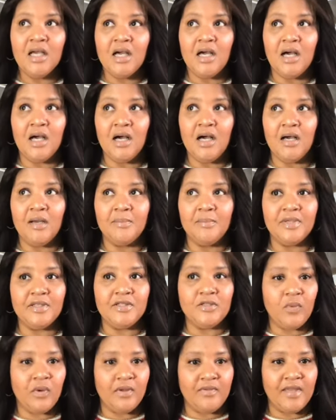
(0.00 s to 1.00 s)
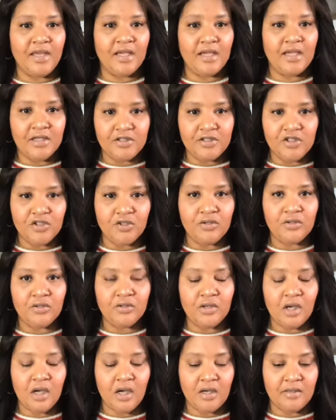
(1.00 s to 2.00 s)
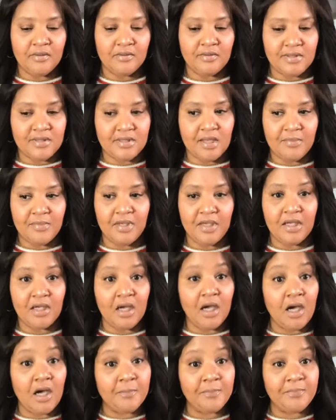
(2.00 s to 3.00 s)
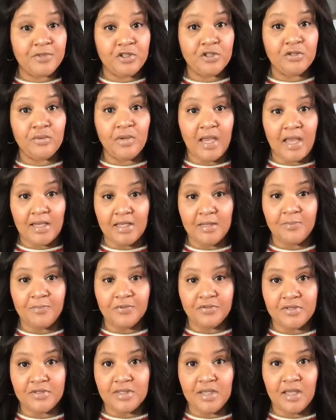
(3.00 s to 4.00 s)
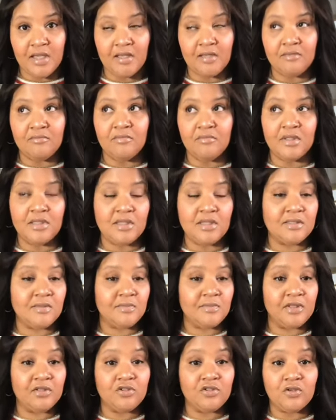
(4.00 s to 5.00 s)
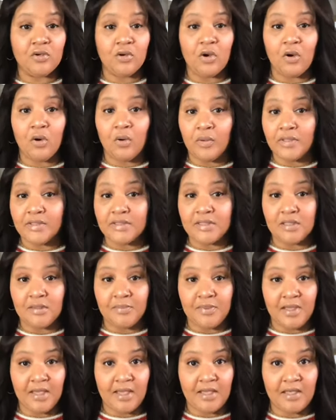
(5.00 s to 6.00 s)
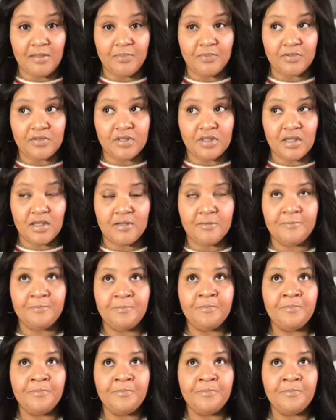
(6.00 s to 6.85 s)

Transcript: Um, it's when they cut your stomach up to eighty percent. It doesn't mean that you're always going to be eighty percent.